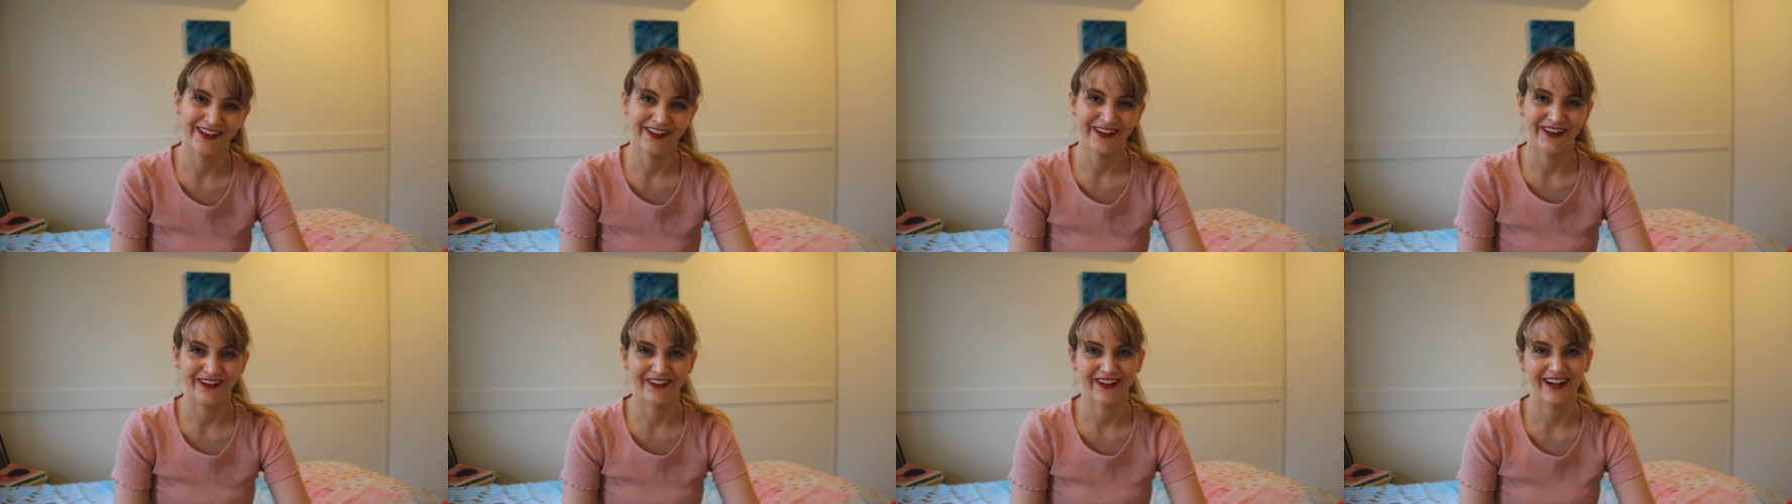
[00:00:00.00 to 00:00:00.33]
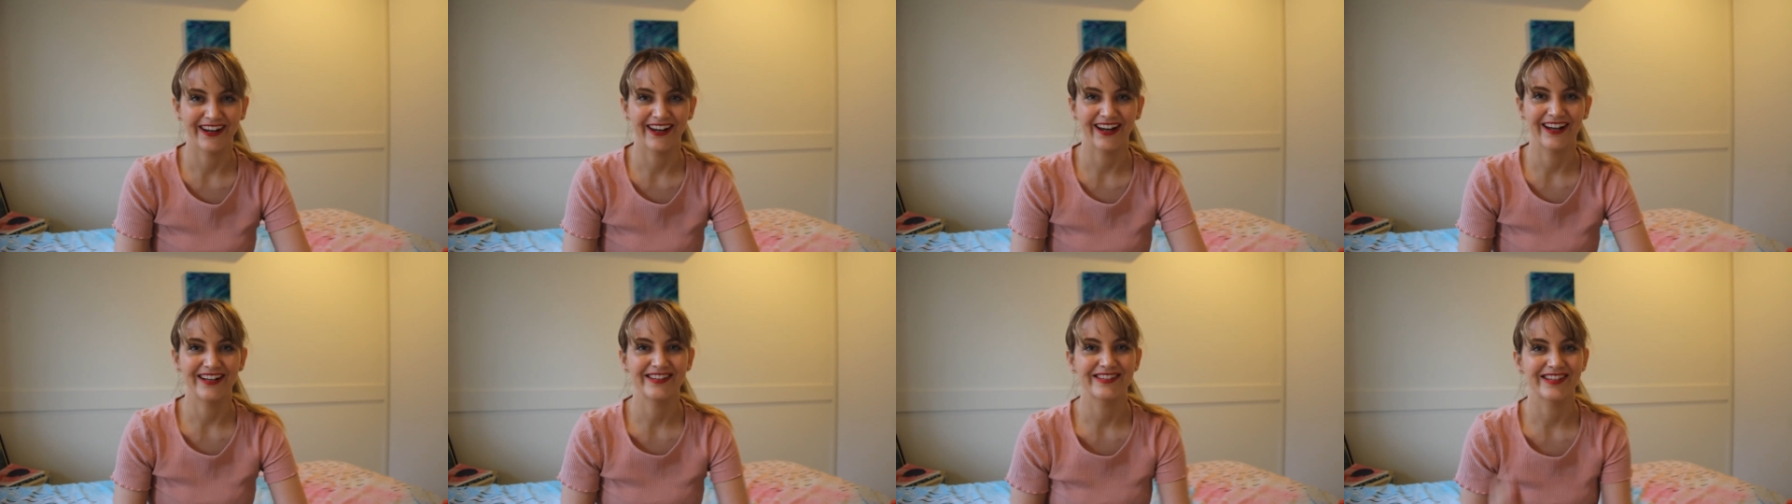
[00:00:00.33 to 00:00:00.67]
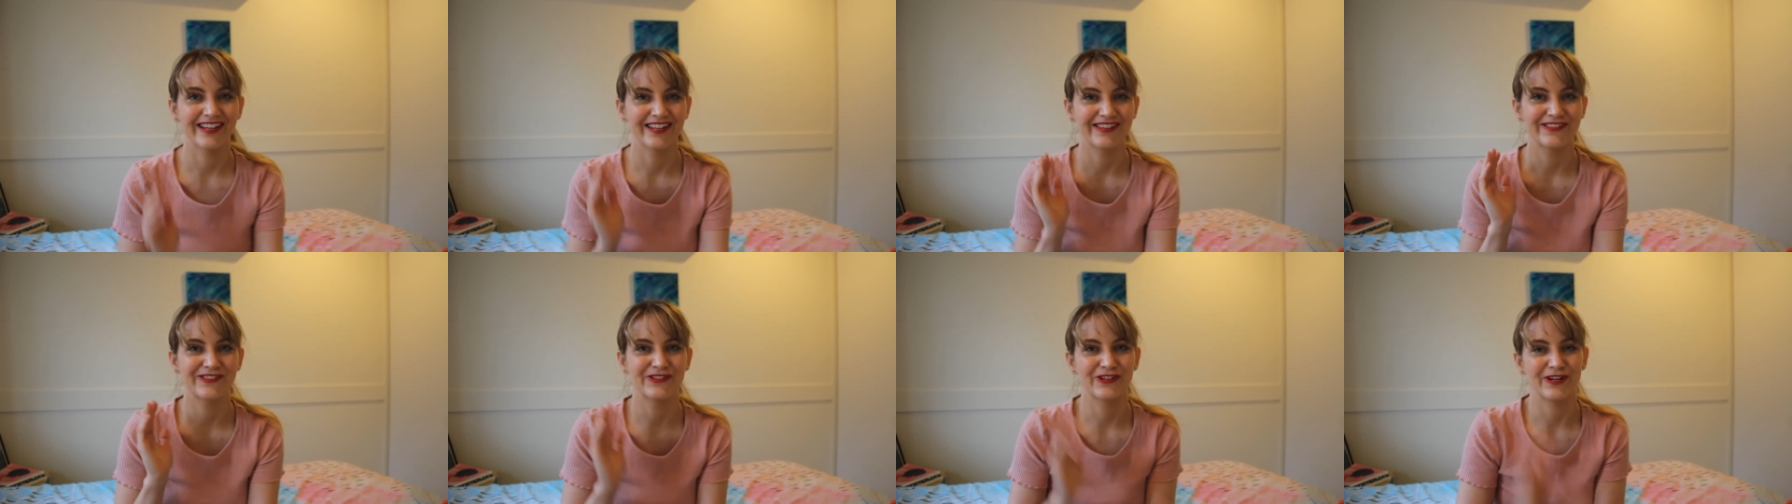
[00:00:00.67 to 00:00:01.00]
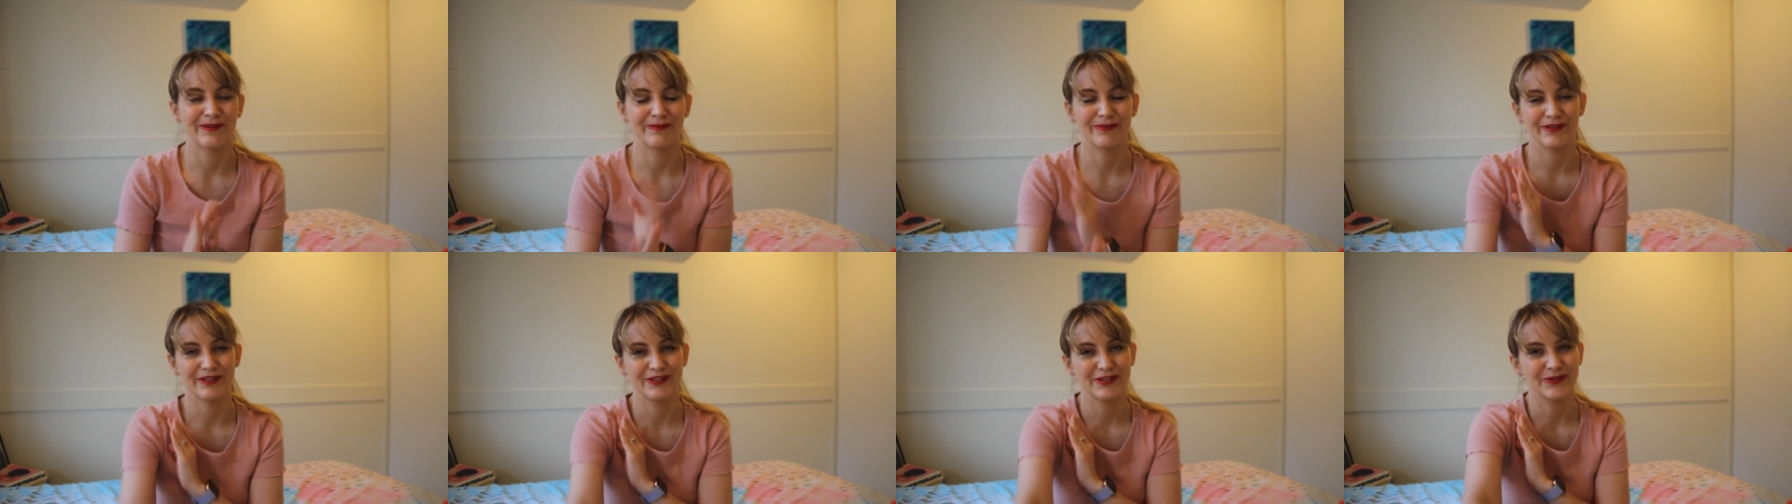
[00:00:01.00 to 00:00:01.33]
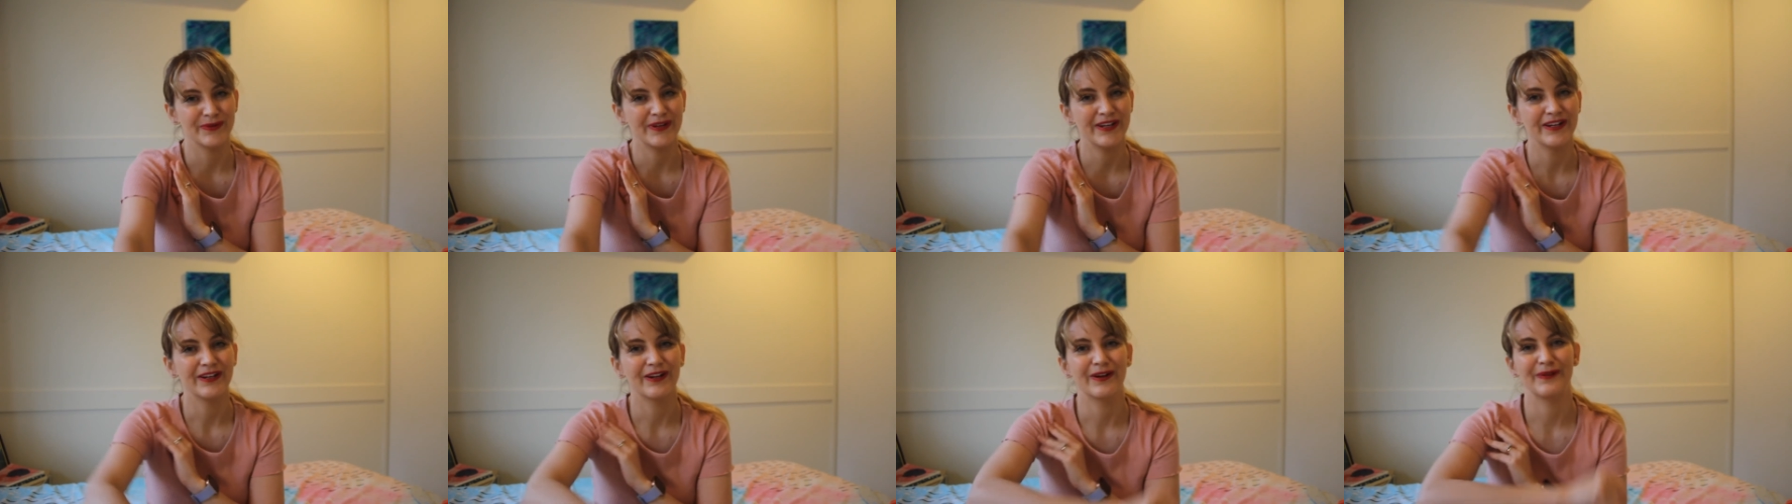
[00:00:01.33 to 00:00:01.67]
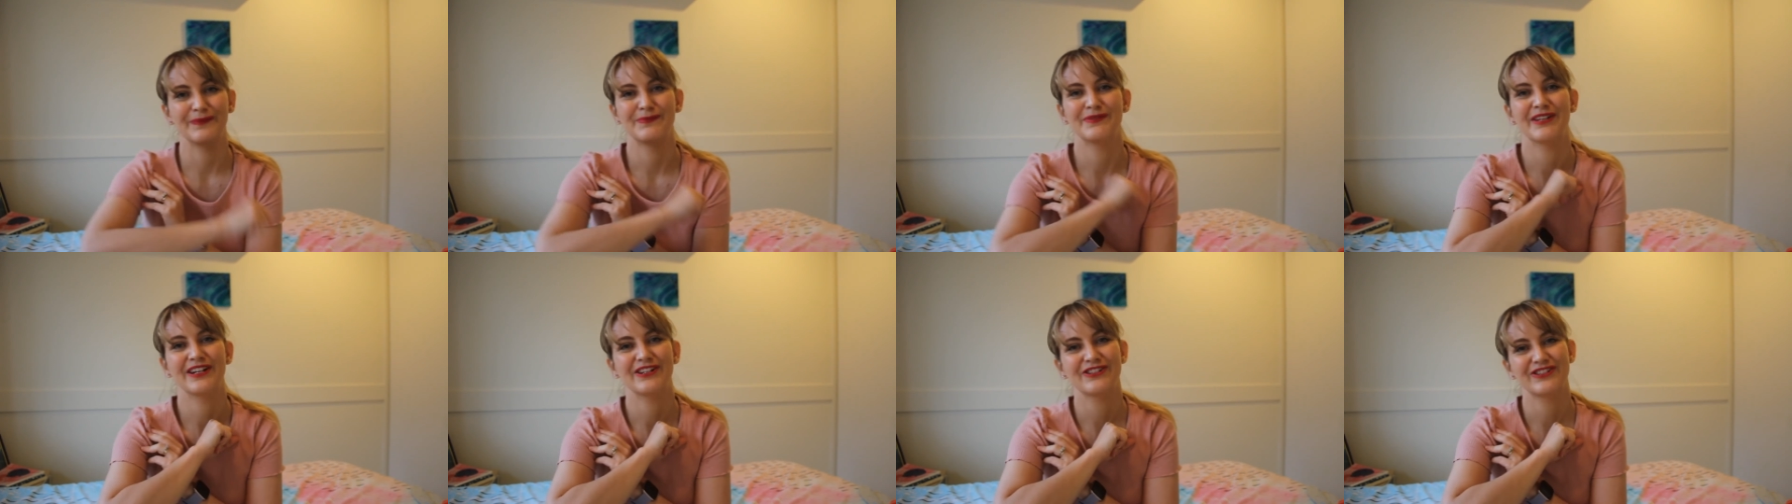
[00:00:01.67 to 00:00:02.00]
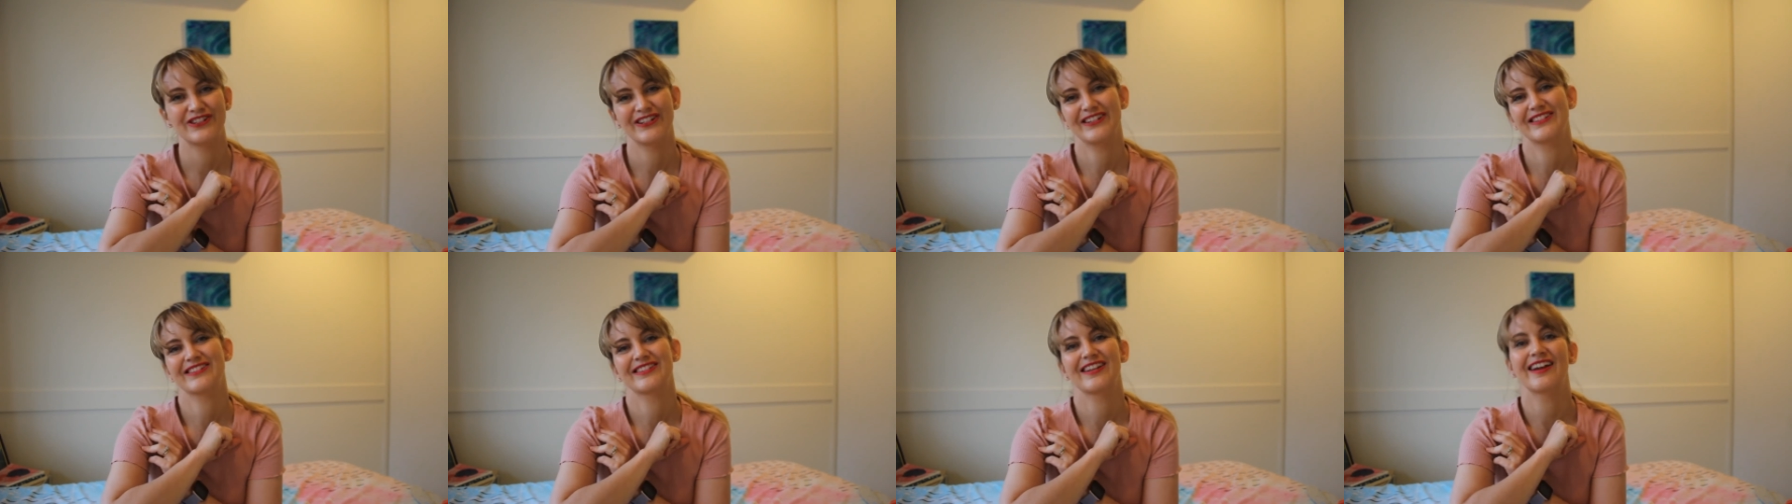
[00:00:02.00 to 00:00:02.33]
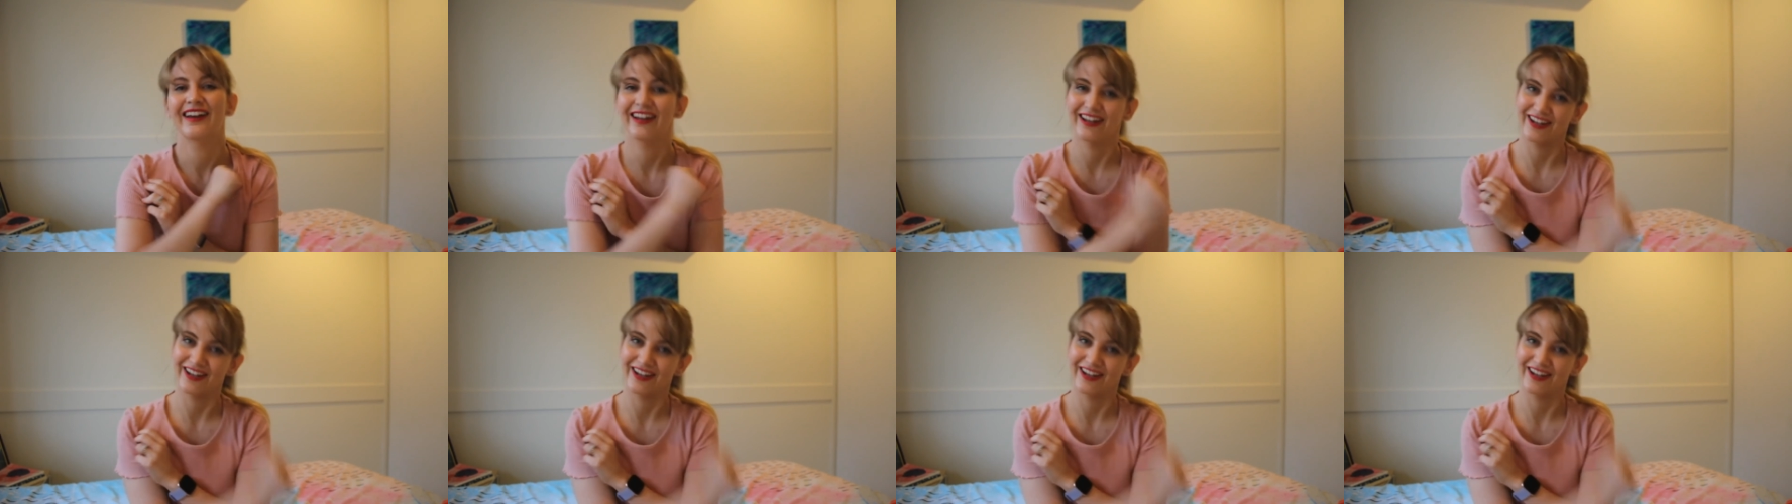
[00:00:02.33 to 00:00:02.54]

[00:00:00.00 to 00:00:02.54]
Alright guys, let's jump into it, obstetrics and